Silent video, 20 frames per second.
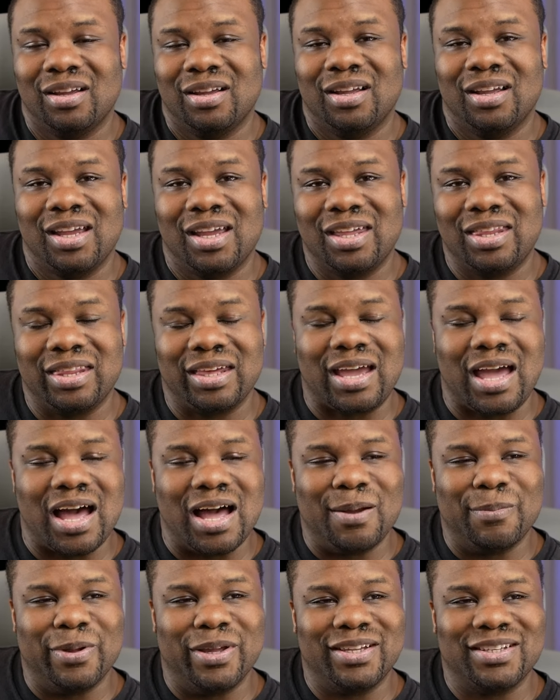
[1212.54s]
in the
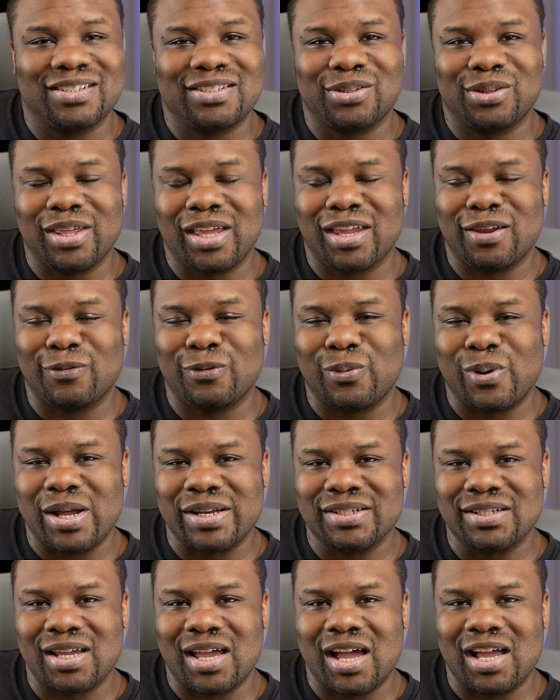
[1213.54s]
comments. So thank you for watching,
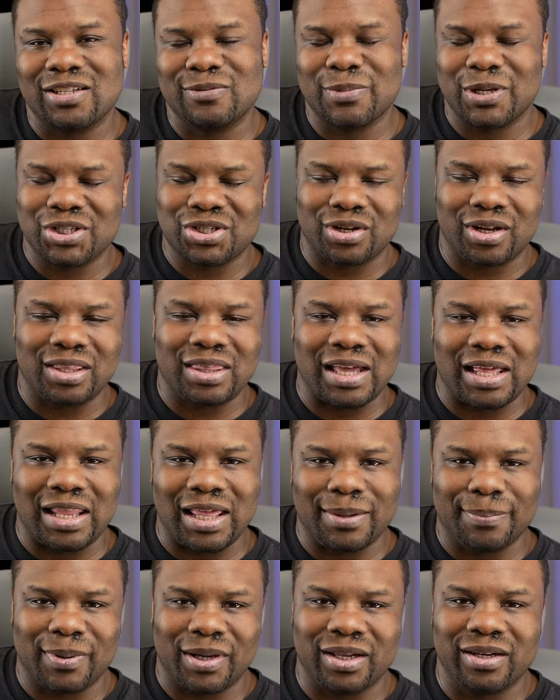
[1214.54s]
guys. Make sure you hit that like
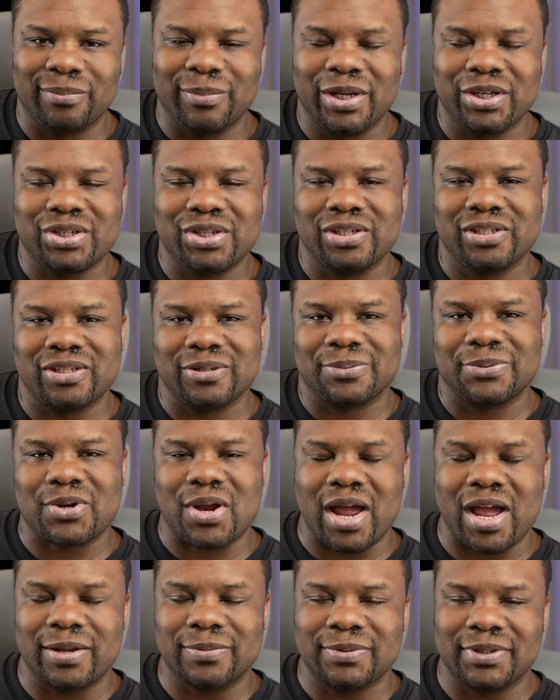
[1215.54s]
button. Make sure you
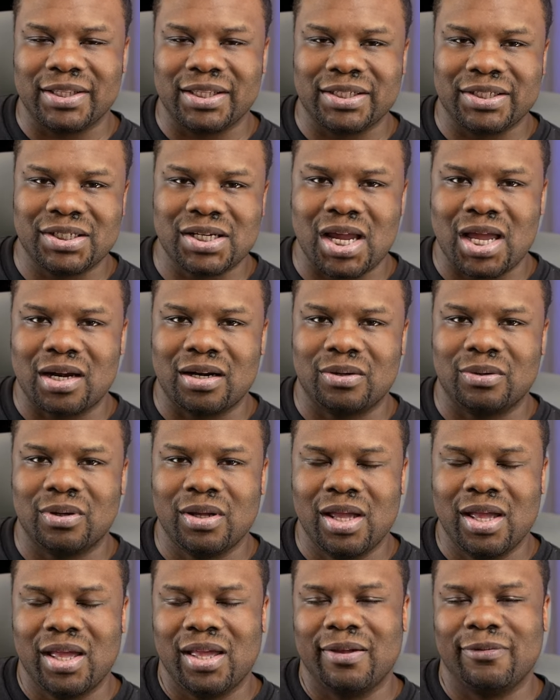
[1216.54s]
subscribe to the channel.
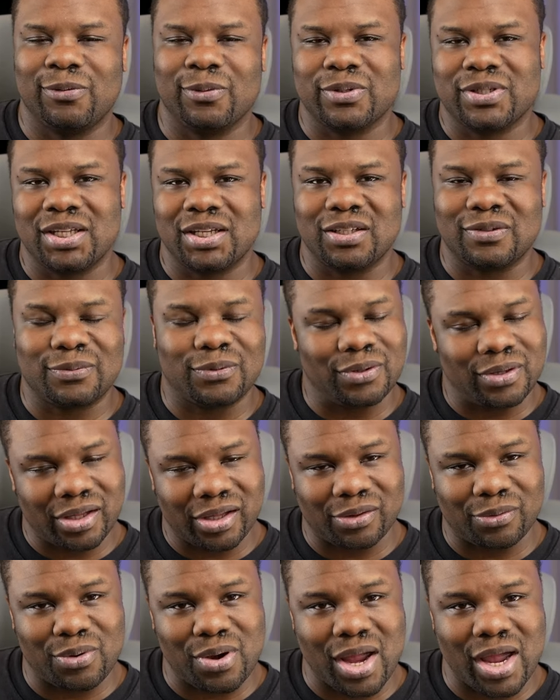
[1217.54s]
If you want to see this full length
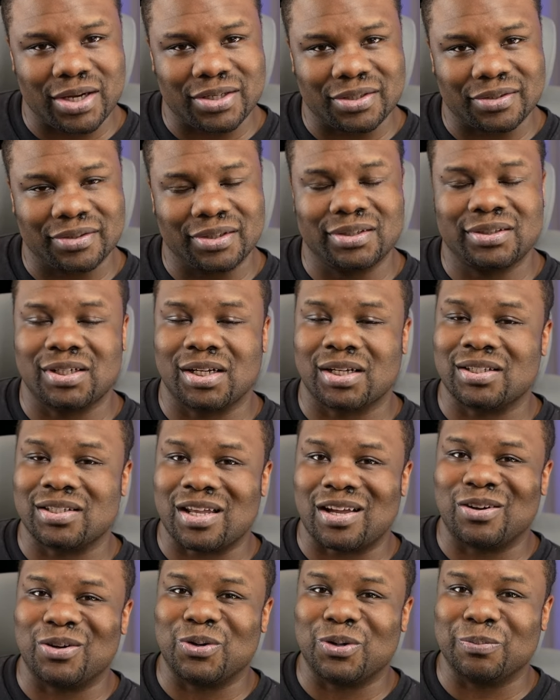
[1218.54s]
reaction, check us out
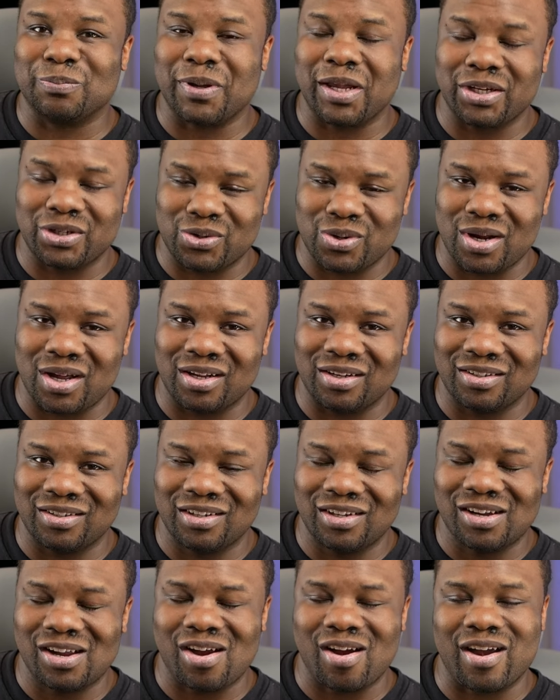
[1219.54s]
on Patreon.
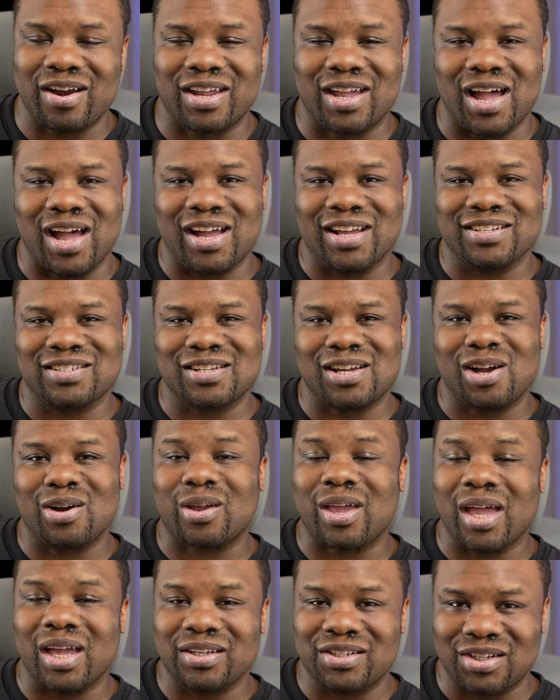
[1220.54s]
All right, guys, I'll
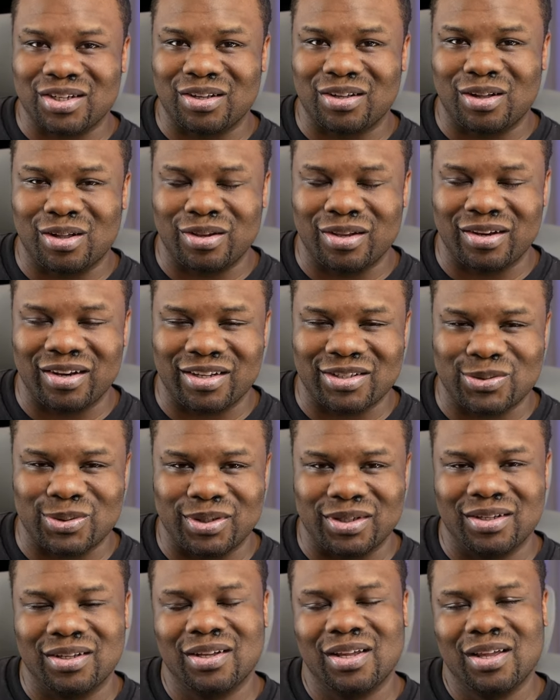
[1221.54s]
catch you on the next one.
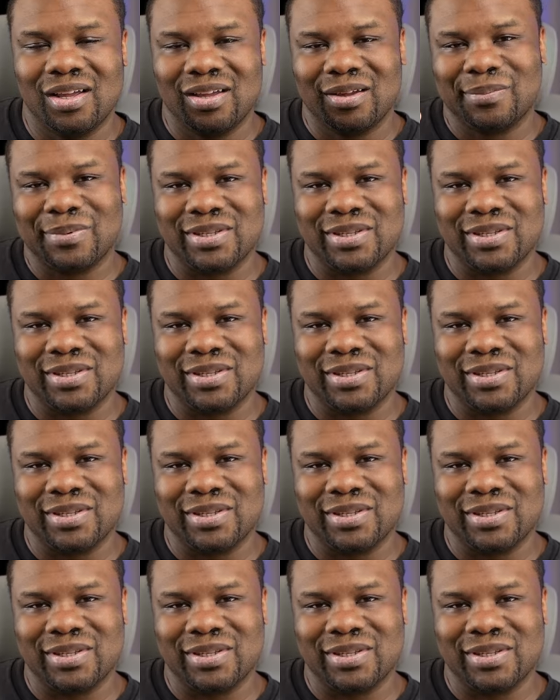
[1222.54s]
Peace